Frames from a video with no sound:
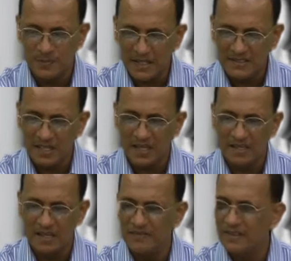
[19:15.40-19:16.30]
my child
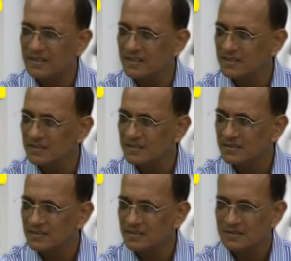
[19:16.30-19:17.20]
having
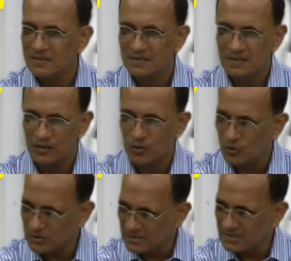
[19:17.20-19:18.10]

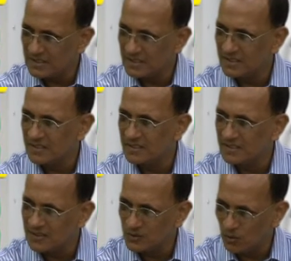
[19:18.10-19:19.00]
autistic
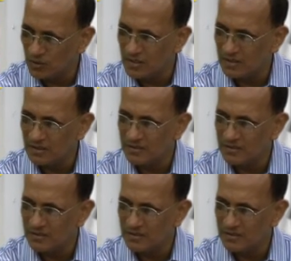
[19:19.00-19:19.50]
disorder?